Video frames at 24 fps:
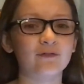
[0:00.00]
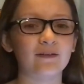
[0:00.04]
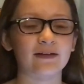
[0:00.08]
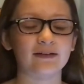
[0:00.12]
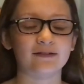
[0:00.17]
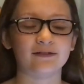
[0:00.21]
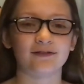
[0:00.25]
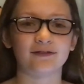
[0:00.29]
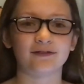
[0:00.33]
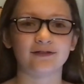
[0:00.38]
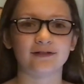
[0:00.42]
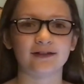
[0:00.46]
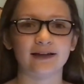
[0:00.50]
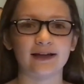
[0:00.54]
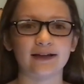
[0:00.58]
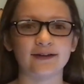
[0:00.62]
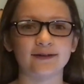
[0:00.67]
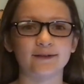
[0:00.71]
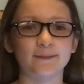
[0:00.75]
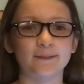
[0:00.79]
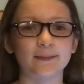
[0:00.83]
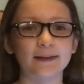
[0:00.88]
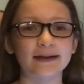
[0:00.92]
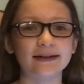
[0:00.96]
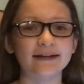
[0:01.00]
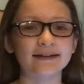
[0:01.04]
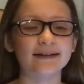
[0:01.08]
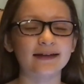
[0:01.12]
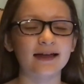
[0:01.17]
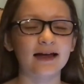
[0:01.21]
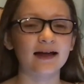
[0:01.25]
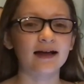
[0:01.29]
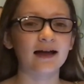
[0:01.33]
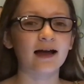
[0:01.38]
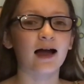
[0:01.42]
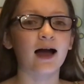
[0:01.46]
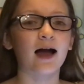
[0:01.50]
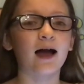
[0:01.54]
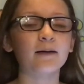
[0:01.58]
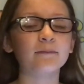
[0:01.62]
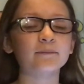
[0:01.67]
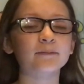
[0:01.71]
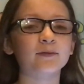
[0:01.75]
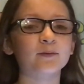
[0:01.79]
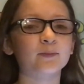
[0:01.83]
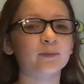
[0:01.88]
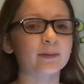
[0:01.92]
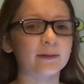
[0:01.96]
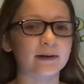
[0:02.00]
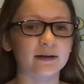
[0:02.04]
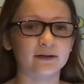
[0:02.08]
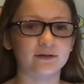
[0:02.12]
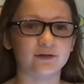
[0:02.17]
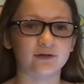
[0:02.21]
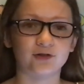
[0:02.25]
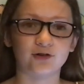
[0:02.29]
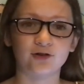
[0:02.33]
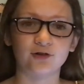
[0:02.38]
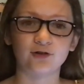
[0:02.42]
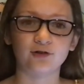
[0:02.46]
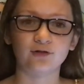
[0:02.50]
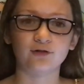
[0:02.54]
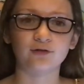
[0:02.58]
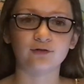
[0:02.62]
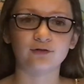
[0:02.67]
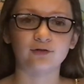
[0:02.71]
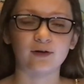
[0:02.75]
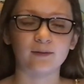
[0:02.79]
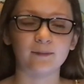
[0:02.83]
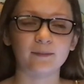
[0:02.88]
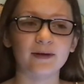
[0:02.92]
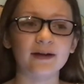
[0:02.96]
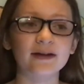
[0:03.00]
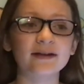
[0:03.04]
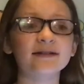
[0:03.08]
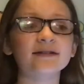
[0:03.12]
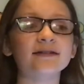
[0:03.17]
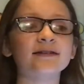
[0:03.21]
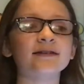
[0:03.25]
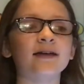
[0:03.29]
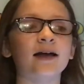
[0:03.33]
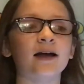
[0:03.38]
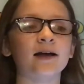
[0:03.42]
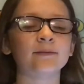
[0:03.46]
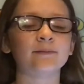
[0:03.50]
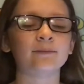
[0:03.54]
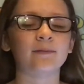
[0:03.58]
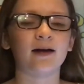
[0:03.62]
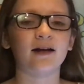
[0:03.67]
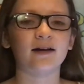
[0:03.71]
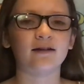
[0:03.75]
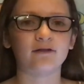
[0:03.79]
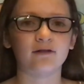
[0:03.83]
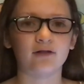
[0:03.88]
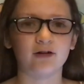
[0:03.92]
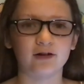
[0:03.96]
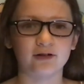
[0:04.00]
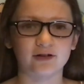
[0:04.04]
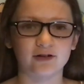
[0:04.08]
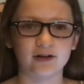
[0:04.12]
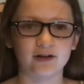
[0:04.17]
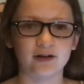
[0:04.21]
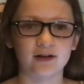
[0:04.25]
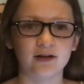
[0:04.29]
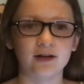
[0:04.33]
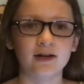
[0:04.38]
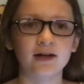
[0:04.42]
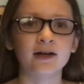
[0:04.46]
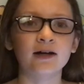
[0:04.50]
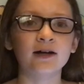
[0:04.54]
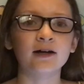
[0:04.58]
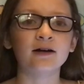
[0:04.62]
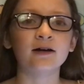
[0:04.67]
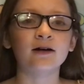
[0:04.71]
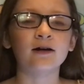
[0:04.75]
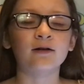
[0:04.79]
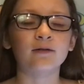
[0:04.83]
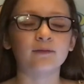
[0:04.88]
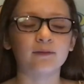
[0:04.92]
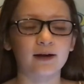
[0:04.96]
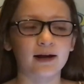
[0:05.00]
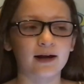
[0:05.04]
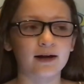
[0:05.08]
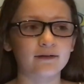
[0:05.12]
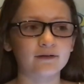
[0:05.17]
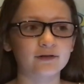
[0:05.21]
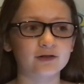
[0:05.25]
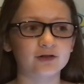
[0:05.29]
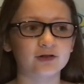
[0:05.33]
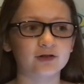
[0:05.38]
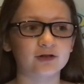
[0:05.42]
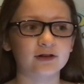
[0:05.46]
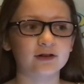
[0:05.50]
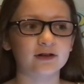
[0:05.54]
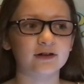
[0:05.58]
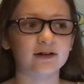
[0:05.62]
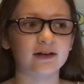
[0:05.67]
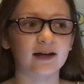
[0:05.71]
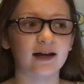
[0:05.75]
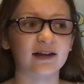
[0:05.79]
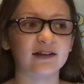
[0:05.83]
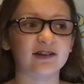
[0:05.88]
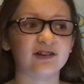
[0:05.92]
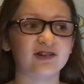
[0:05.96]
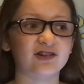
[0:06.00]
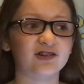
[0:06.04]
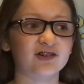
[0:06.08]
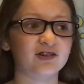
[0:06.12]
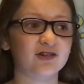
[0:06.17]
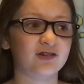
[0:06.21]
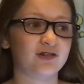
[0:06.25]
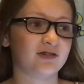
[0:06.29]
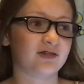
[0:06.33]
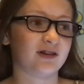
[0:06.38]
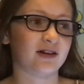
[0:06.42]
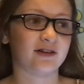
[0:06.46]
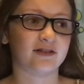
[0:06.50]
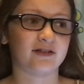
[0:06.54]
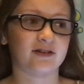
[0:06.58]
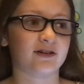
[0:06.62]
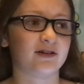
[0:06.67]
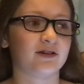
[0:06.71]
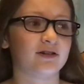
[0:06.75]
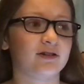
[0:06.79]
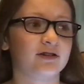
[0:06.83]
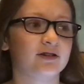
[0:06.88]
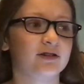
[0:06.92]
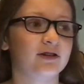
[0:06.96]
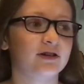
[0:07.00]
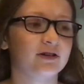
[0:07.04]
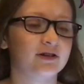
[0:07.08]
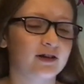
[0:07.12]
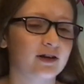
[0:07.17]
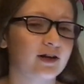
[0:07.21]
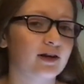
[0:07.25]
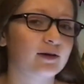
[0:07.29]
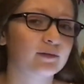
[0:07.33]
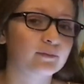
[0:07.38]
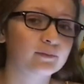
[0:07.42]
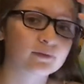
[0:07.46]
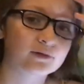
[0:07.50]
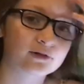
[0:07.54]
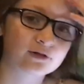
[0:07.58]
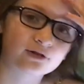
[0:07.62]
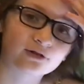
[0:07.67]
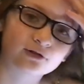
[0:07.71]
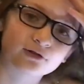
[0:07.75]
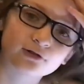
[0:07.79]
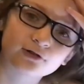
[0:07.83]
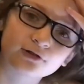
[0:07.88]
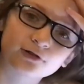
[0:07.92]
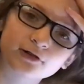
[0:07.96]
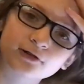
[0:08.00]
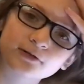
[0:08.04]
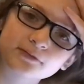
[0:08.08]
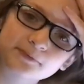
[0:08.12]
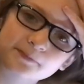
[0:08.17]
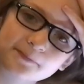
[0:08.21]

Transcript: fellow thespians, I'm speaking to you from inside my closet, where I retreated as soon as I heard the terrible news.